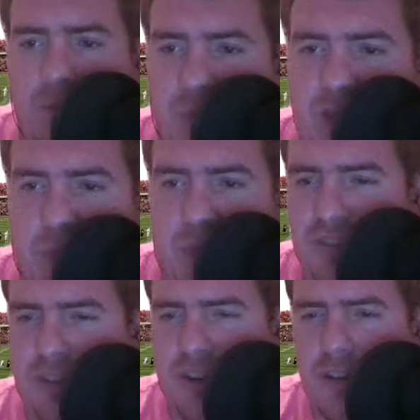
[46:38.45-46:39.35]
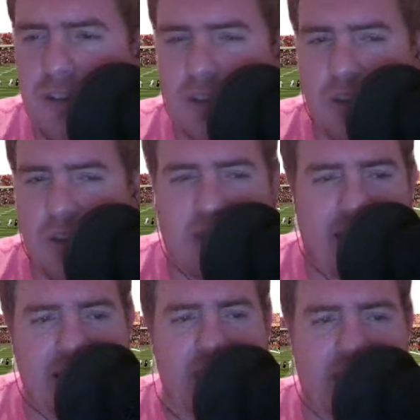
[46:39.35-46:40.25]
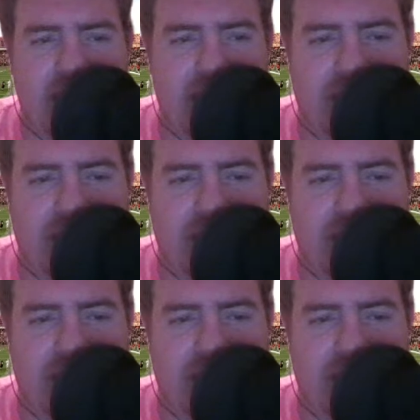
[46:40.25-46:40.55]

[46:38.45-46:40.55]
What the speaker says: he's best friends with all the guys there. He's